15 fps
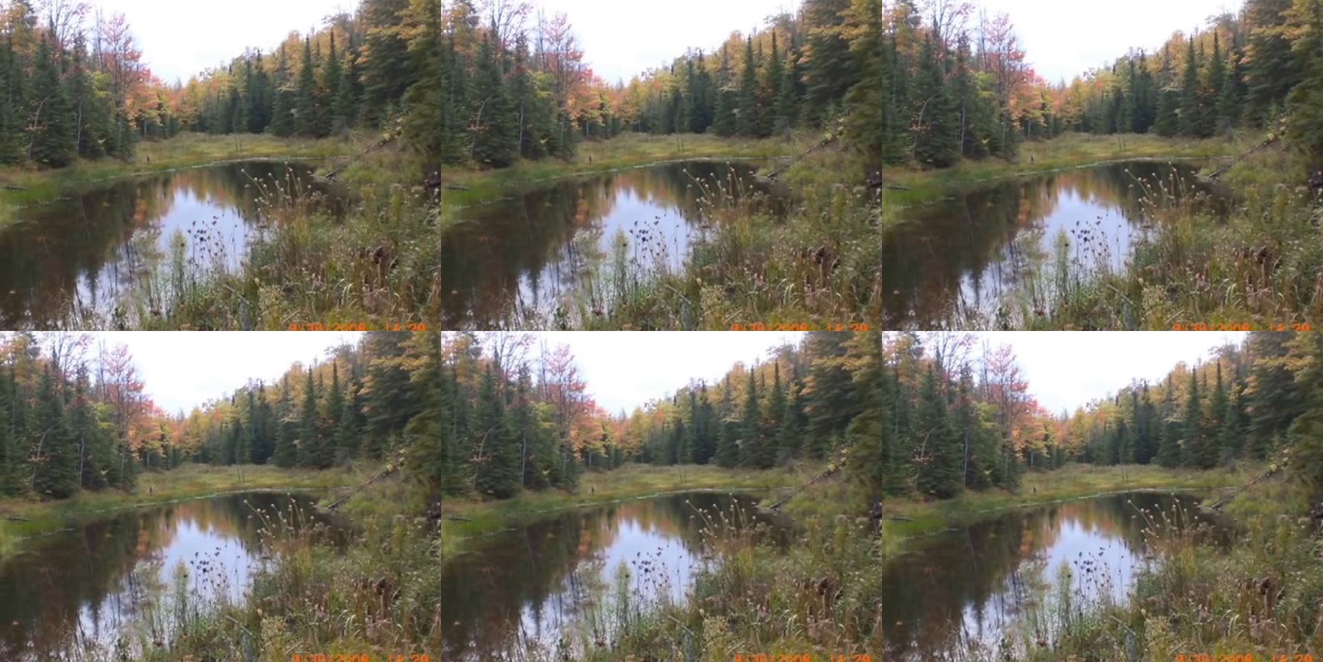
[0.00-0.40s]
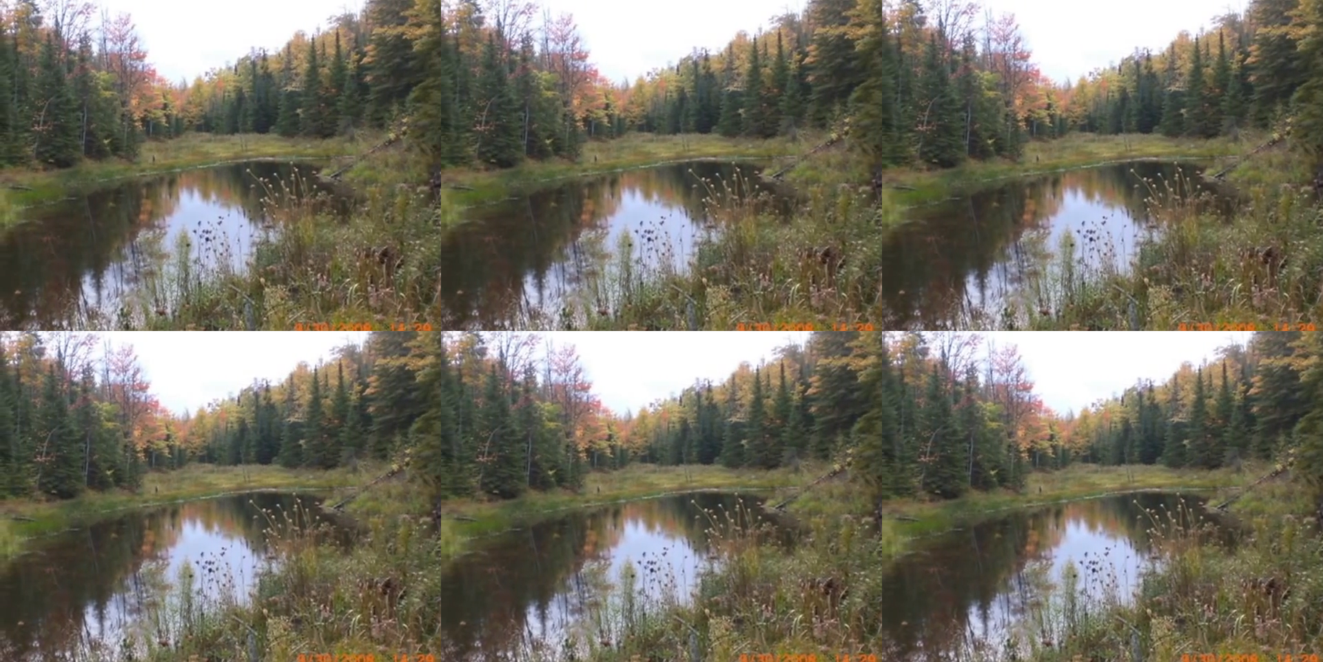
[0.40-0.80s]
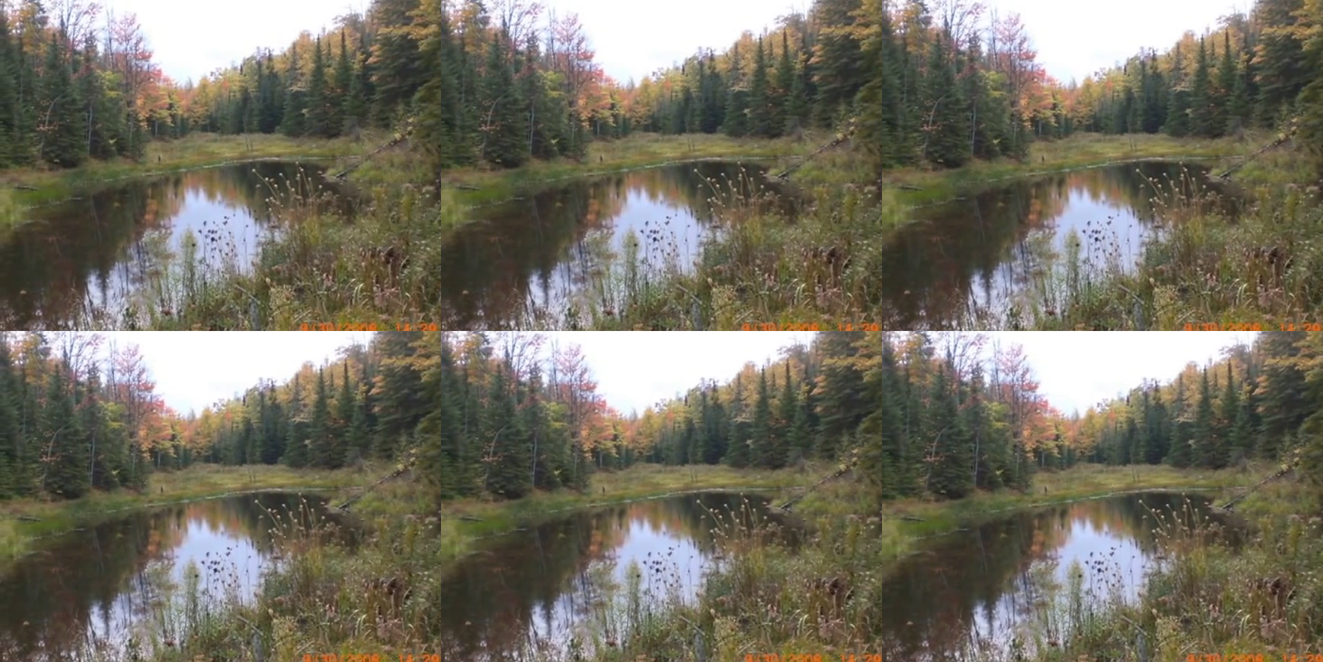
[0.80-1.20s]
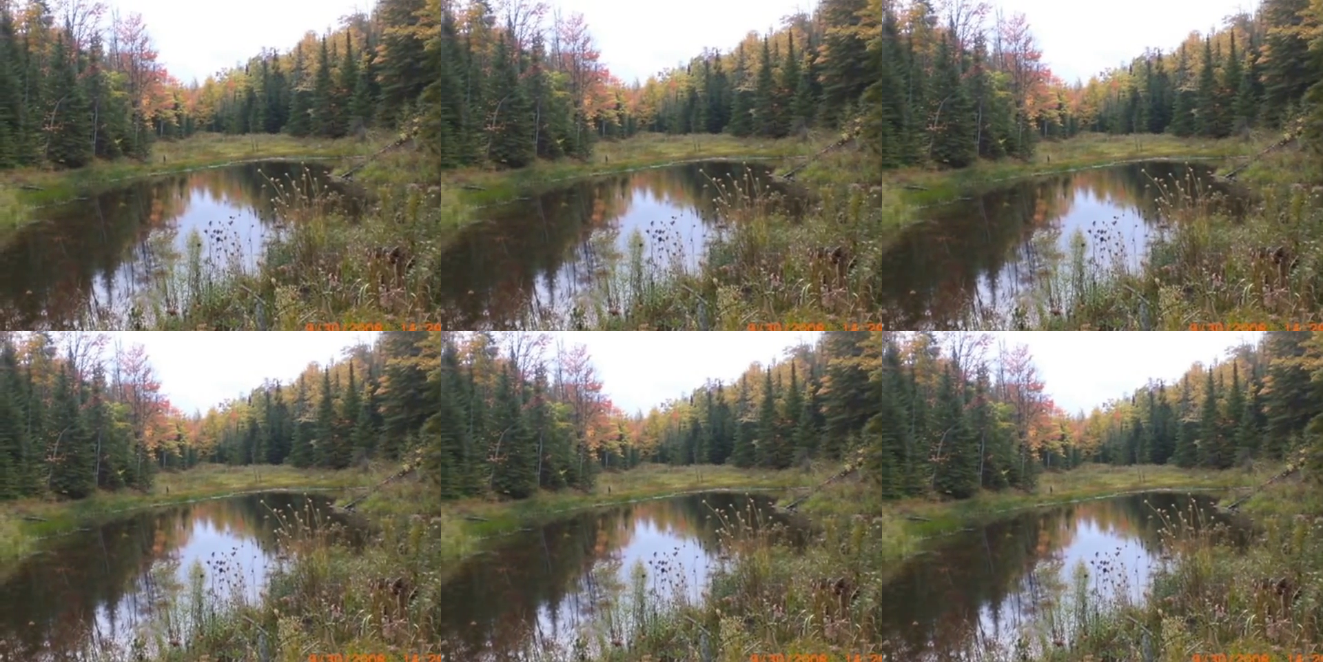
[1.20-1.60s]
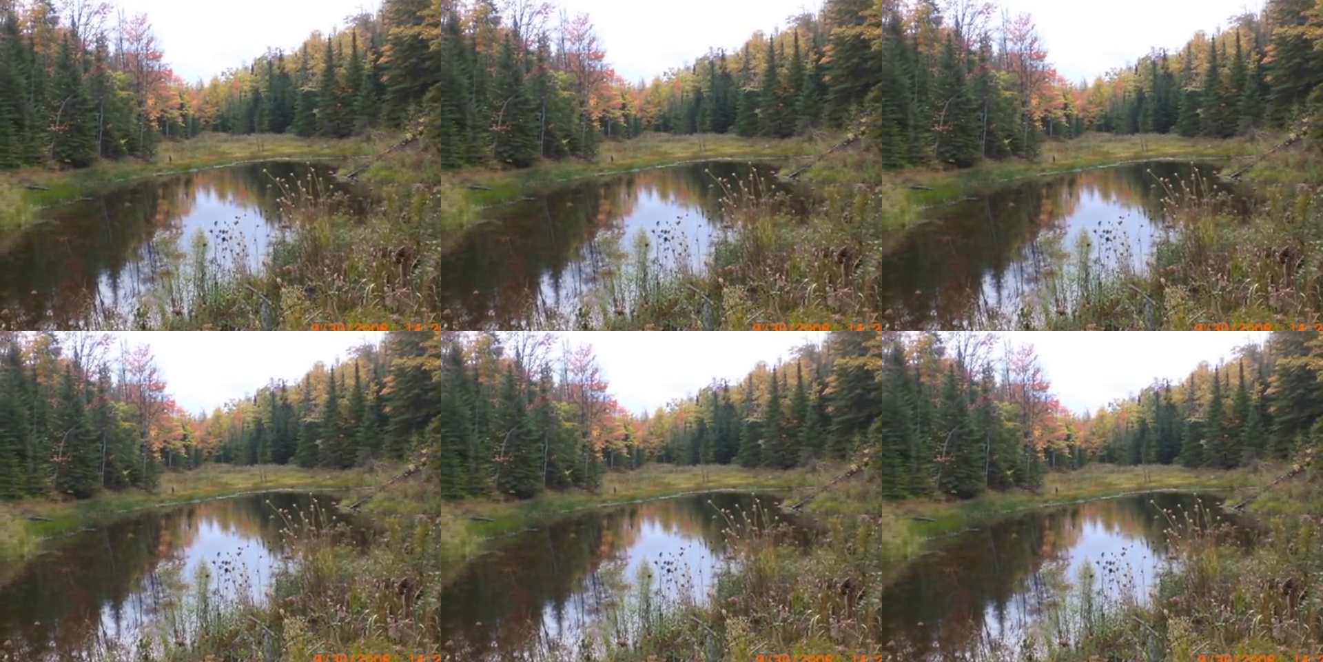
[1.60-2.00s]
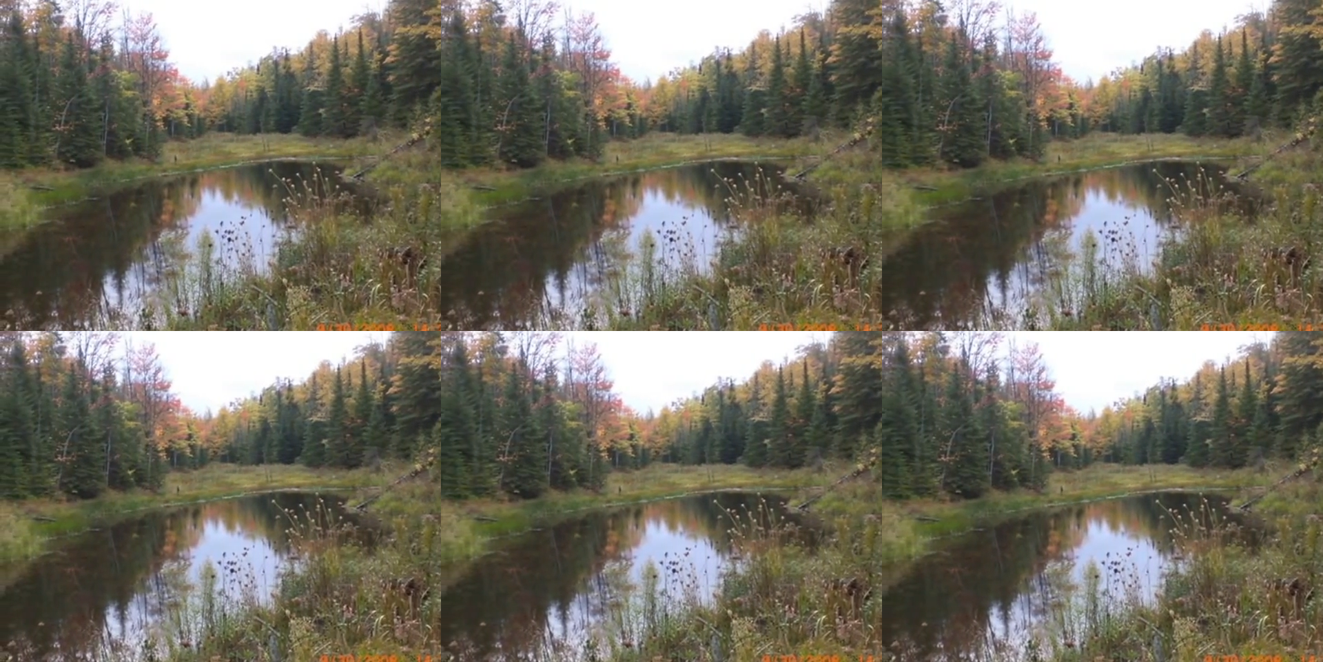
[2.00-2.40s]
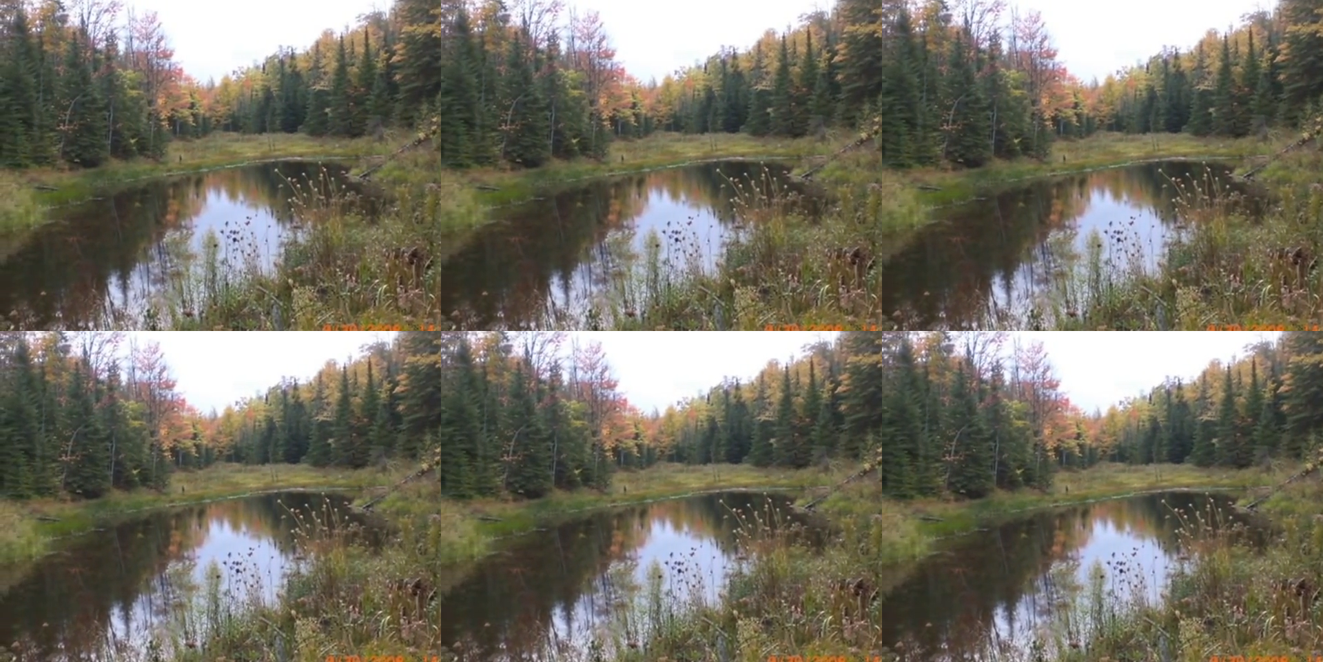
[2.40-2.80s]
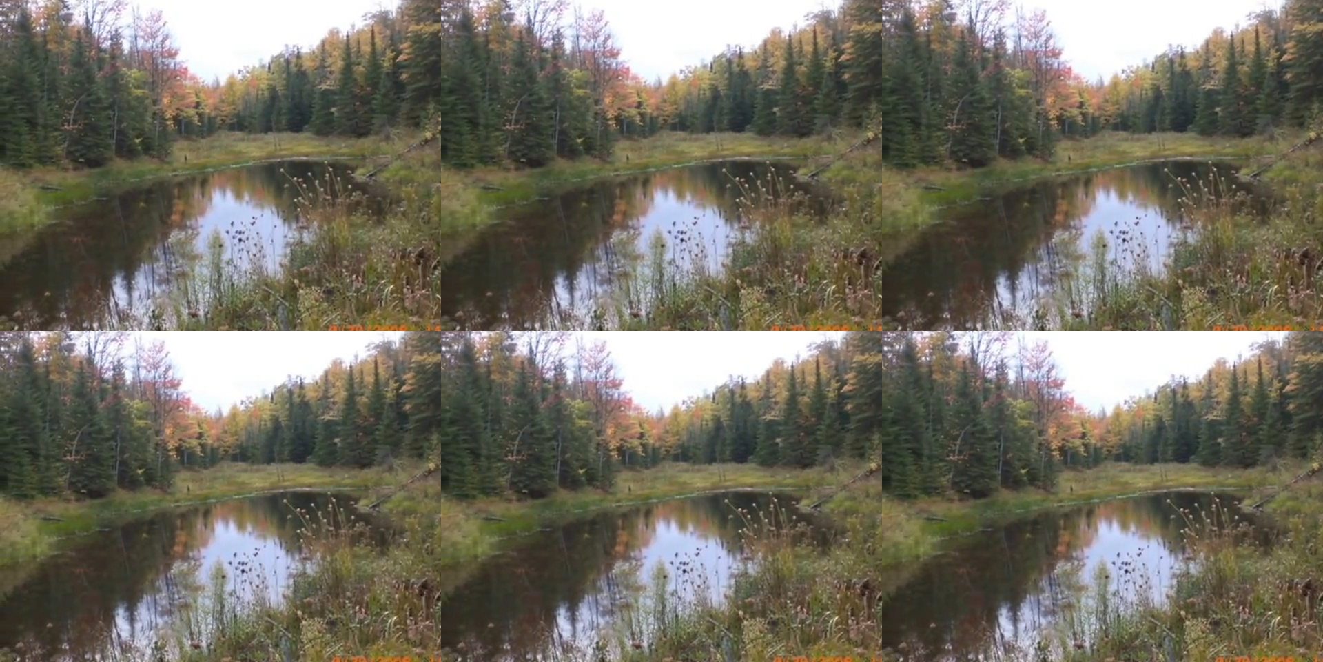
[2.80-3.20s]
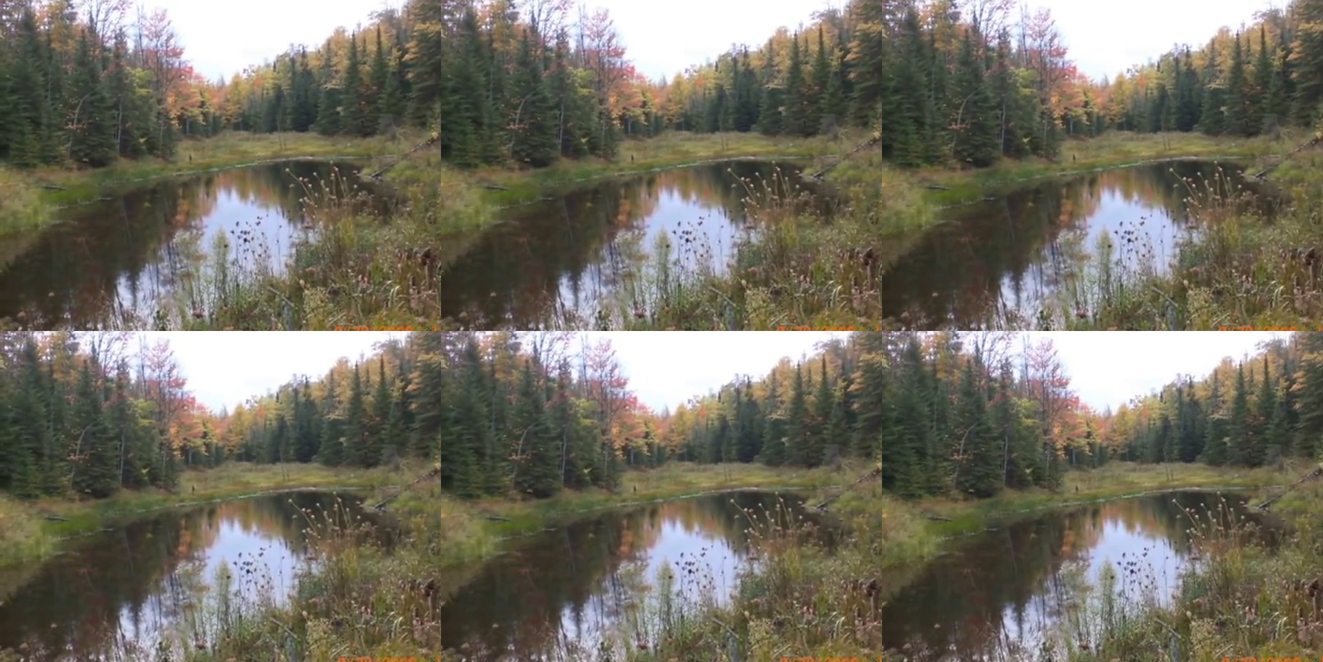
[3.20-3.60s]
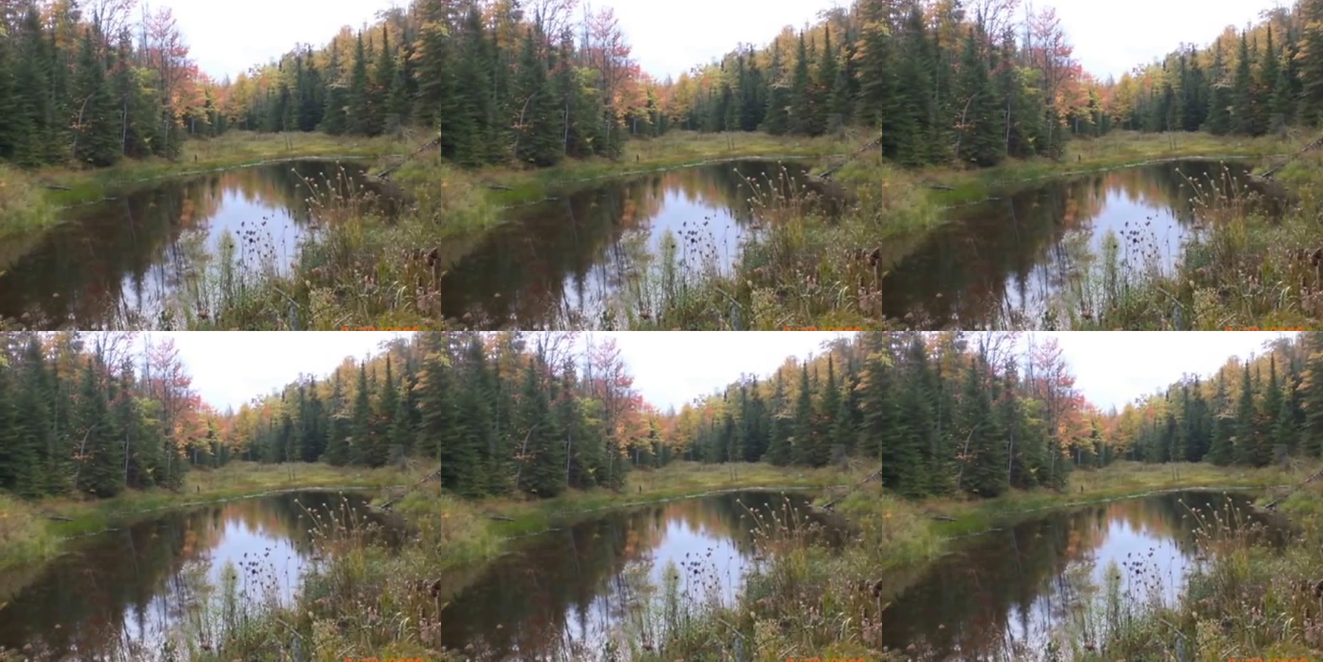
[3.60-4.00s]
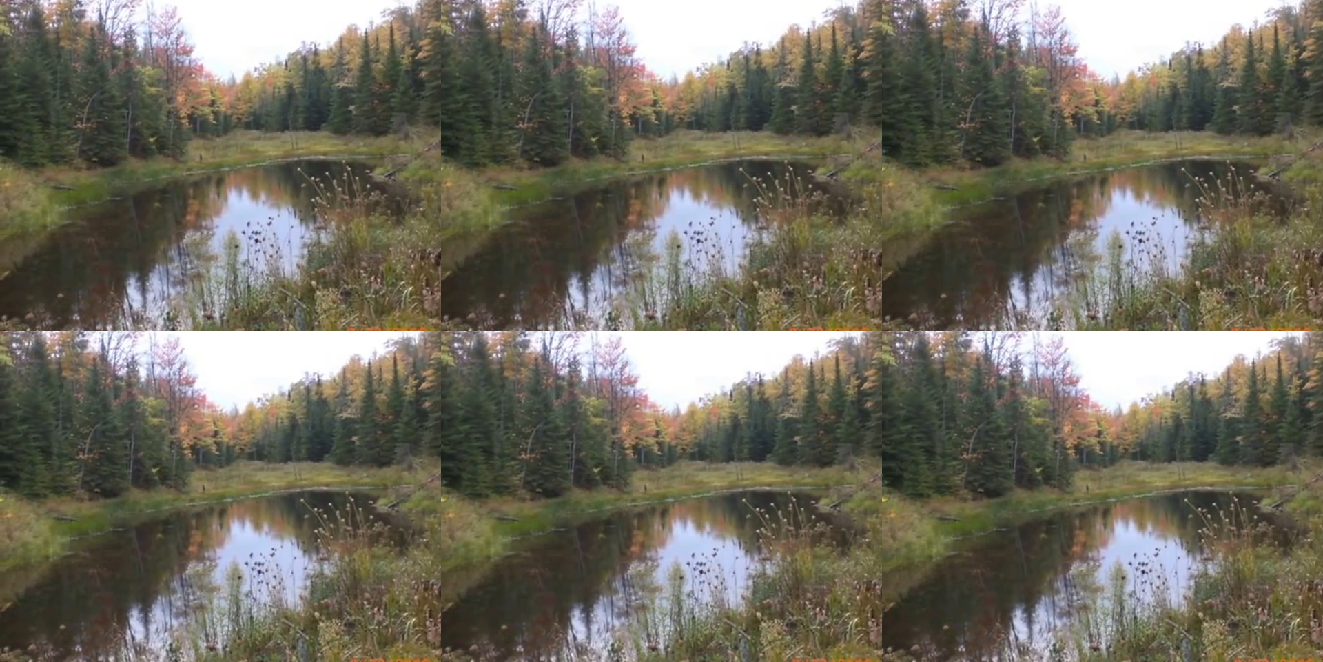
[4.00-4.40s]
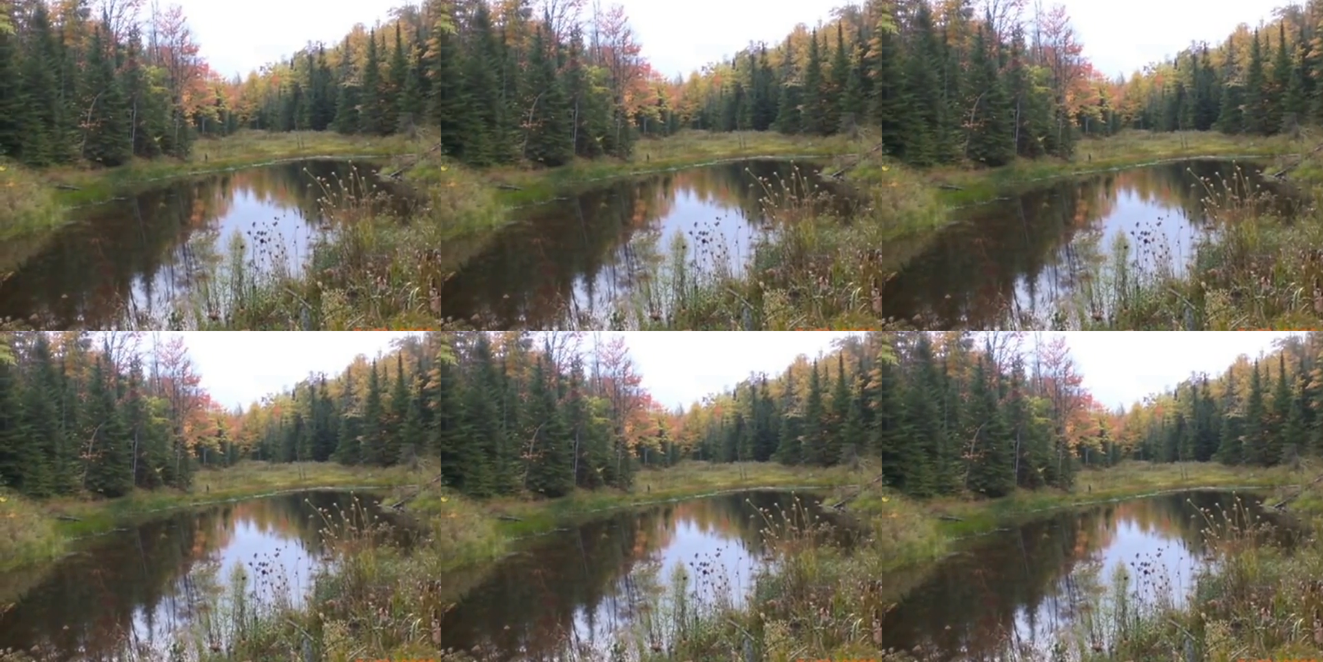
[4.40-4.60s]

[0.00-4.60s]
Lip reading: No face is visible, so there are no lips to read.